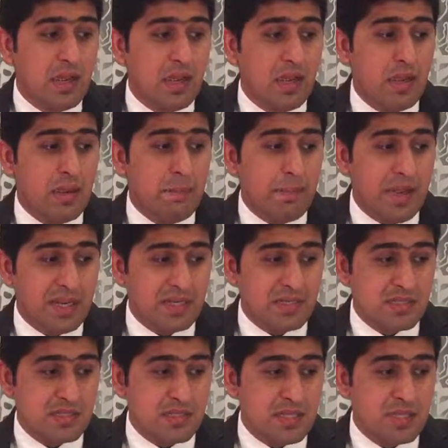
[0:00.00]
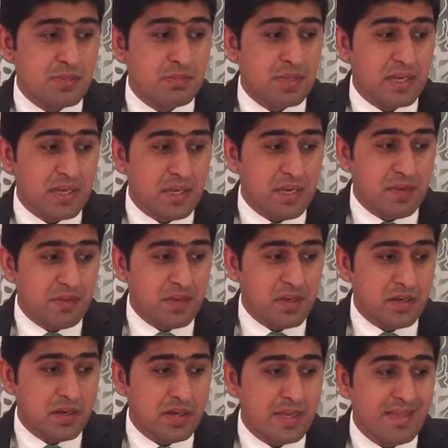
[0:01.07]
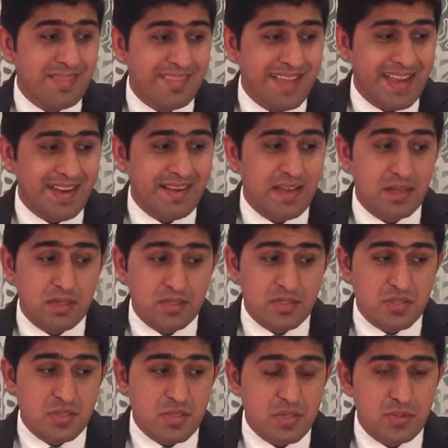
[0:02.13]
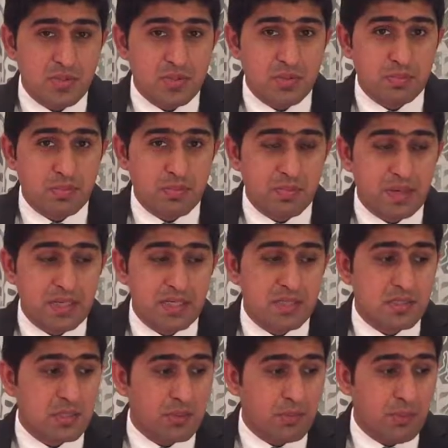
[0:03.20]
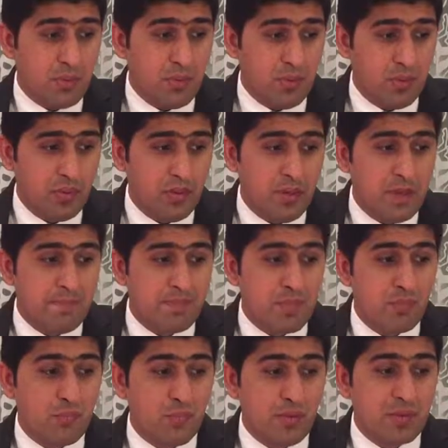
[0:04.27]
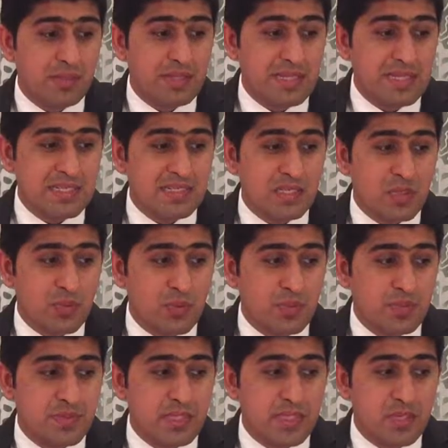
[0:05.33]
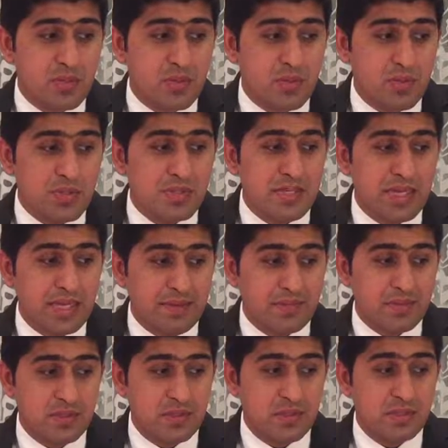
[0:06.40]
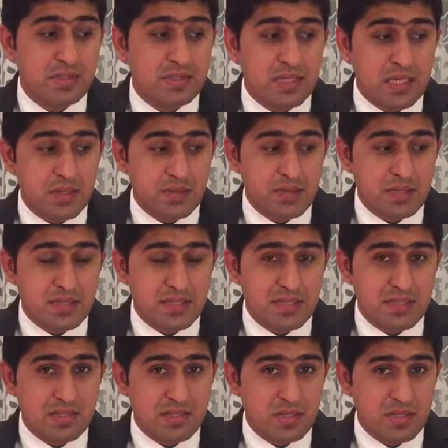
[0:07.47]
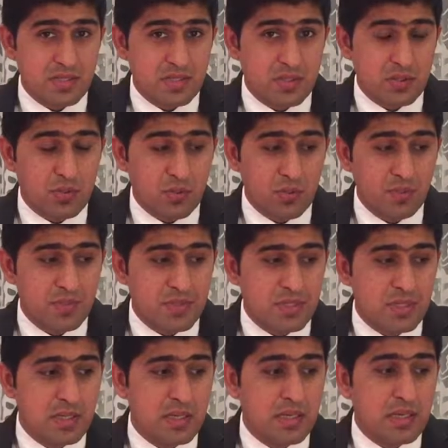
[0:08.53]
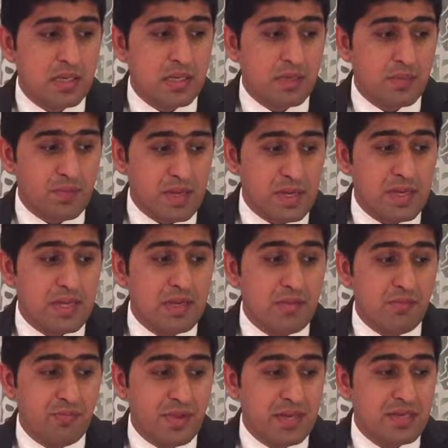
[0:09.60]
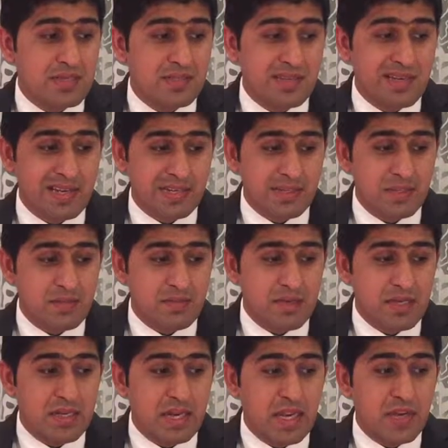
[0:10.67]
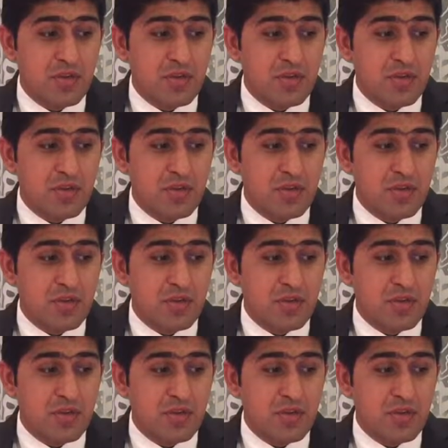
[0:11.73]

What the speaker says: Pakistan's behavior in that and continues to provide support for these groups. It goes after terrorist insurgent groups, rarely, very selectively,